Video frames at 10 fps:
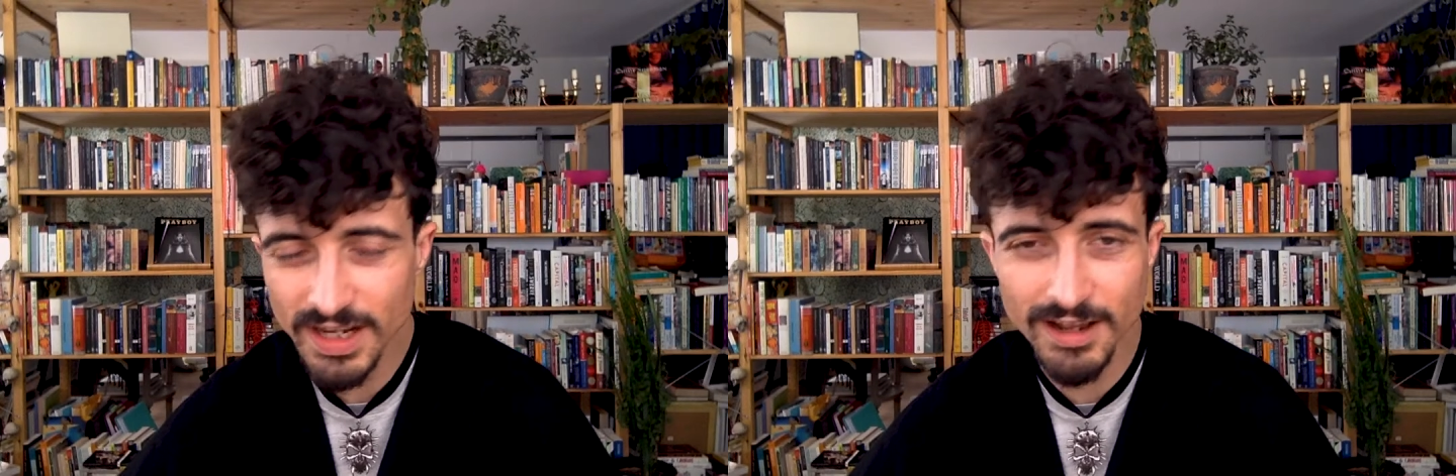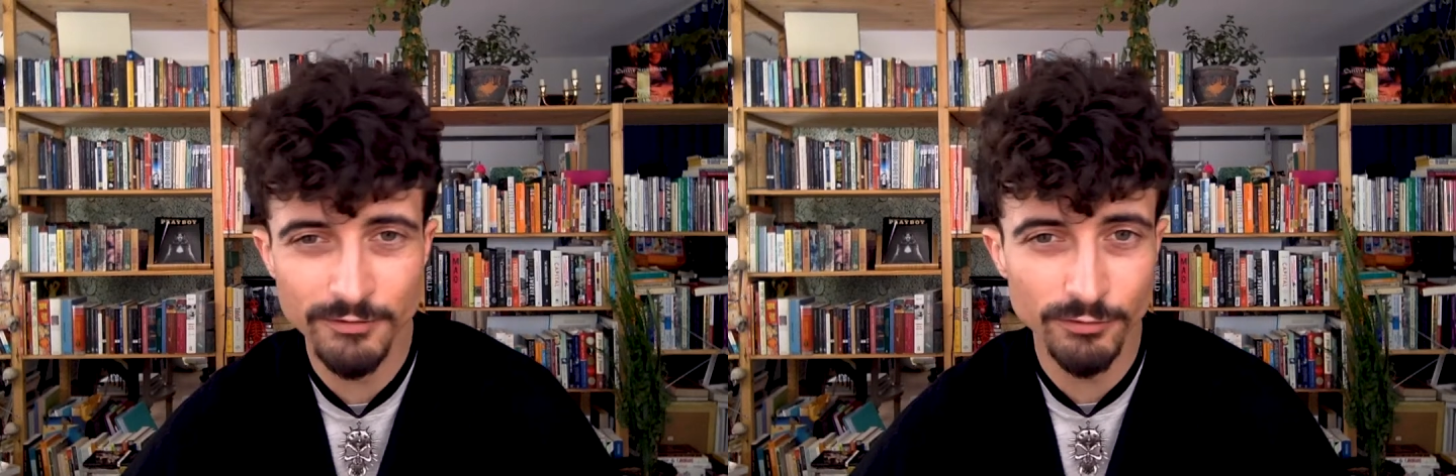
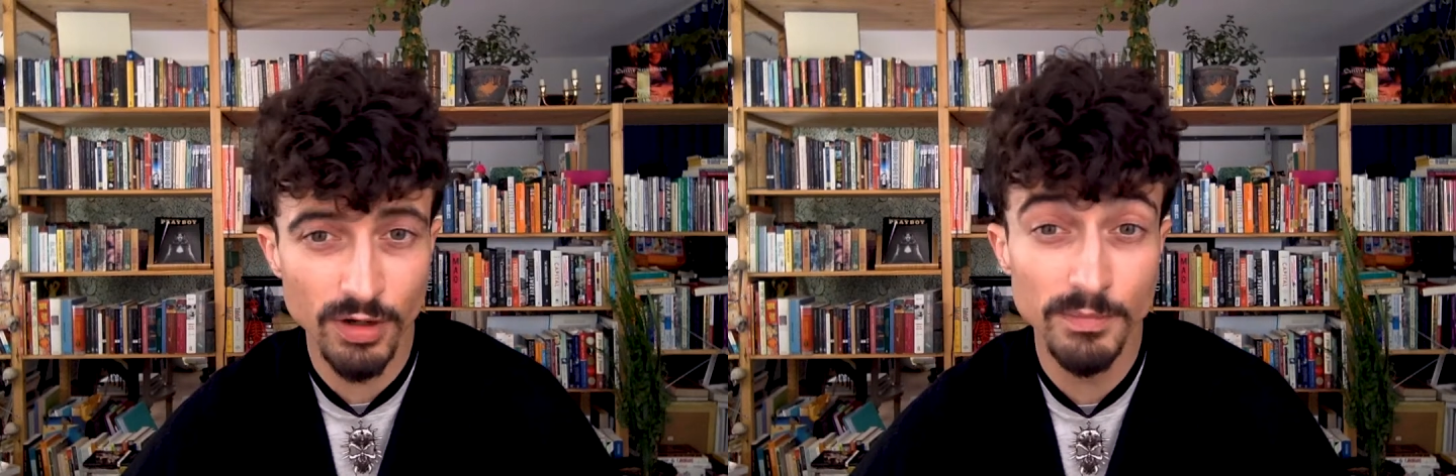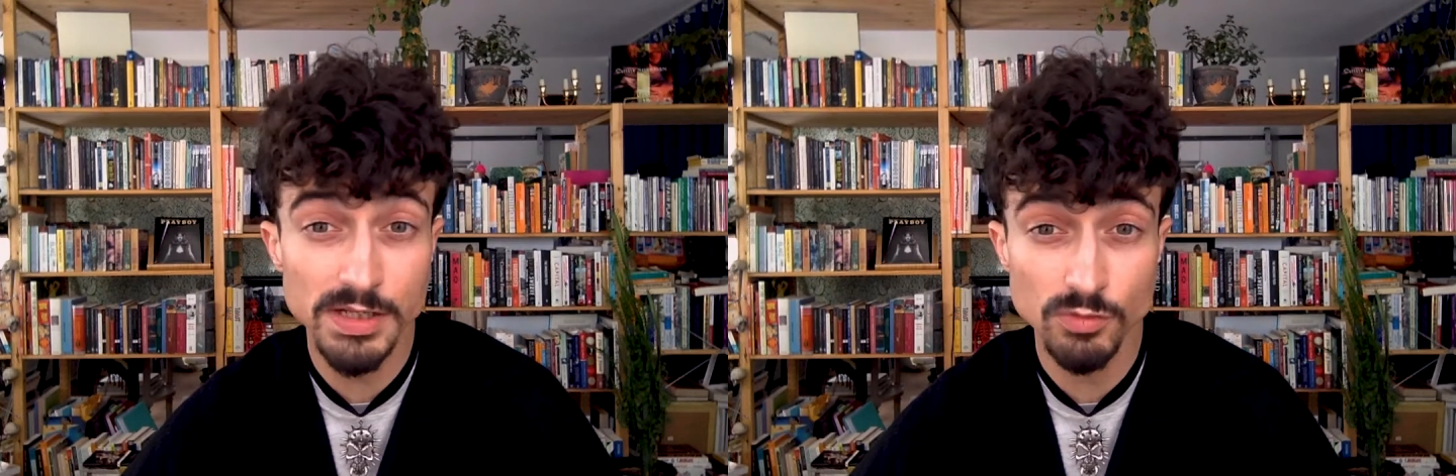And
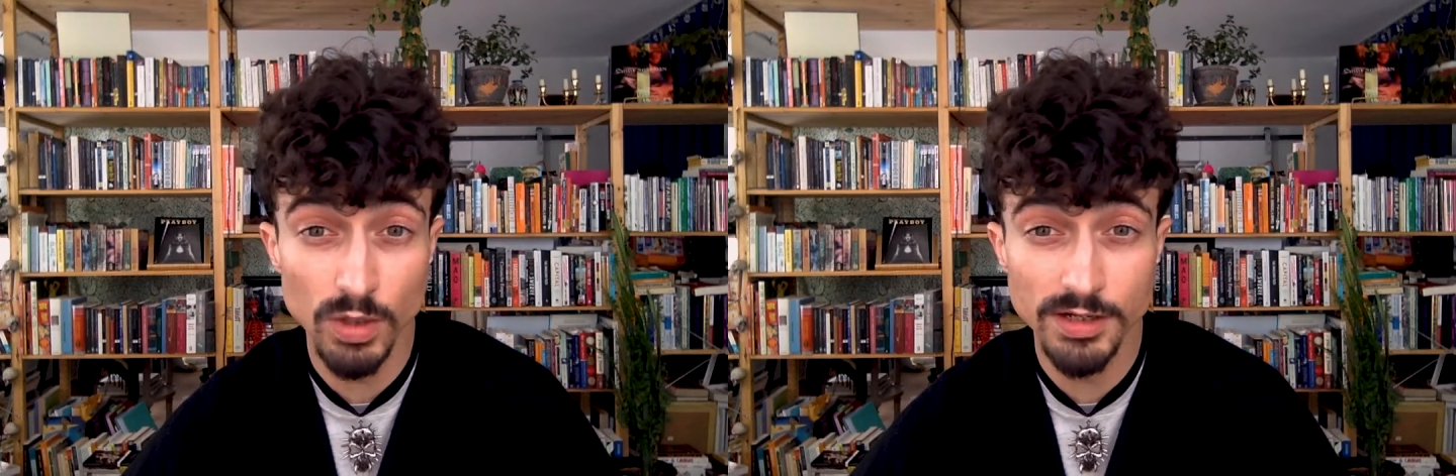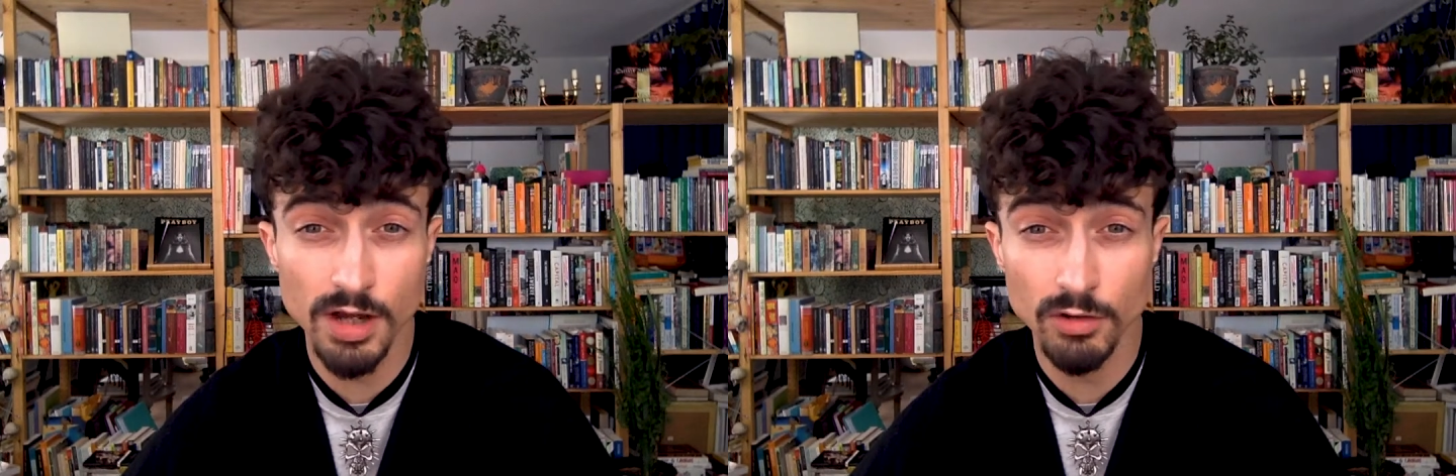from his
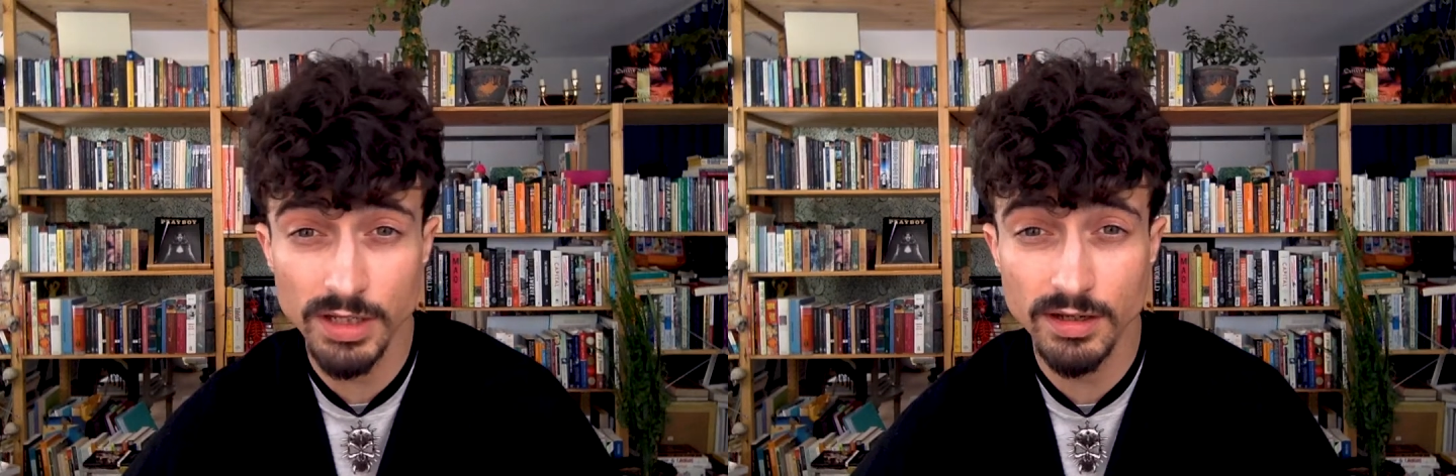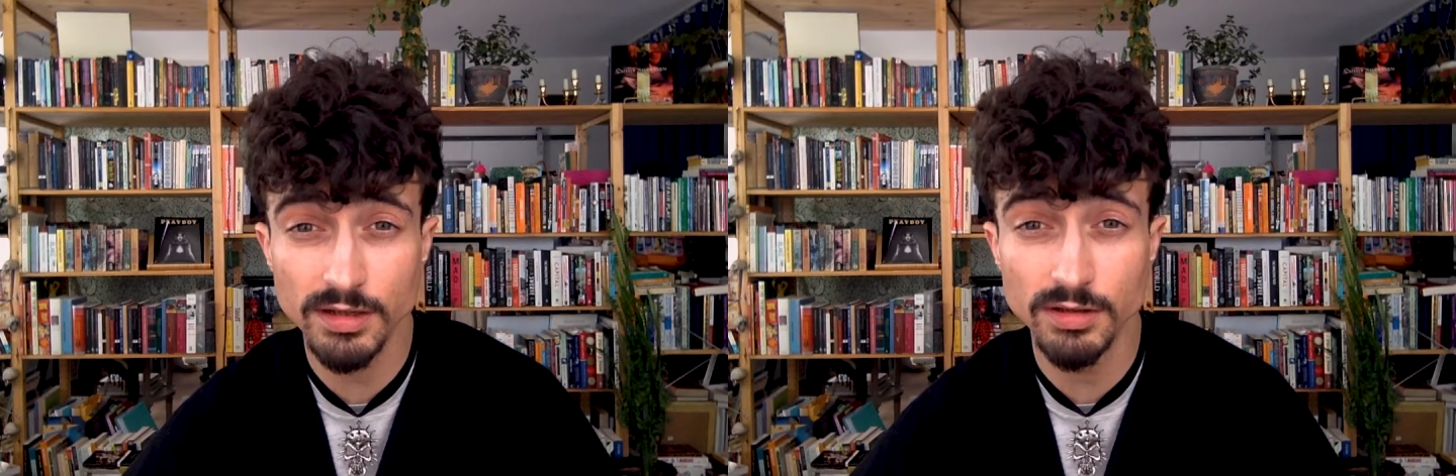window
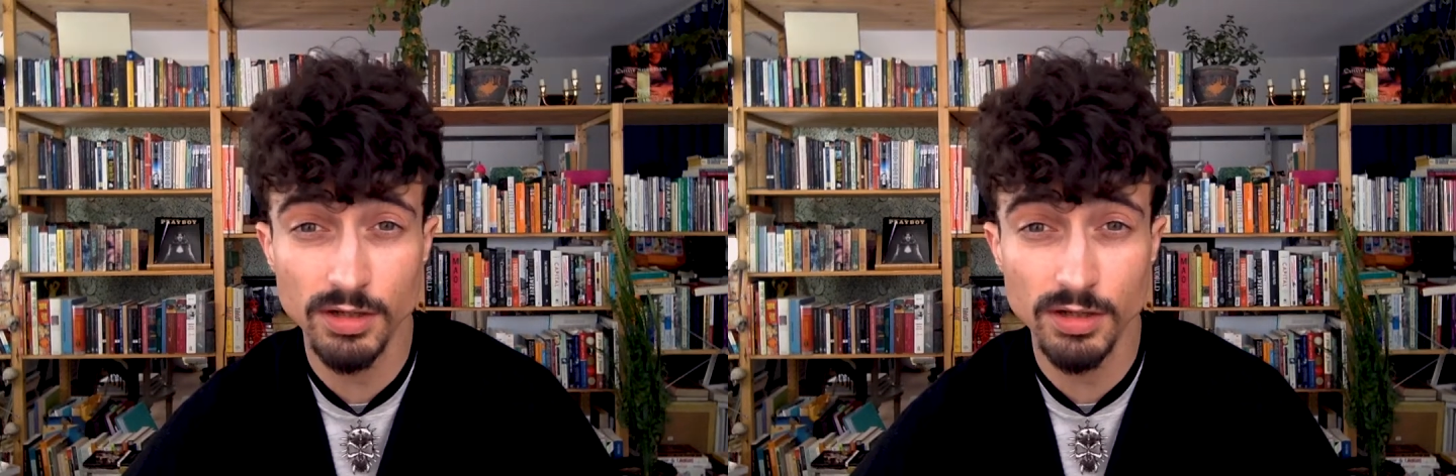he could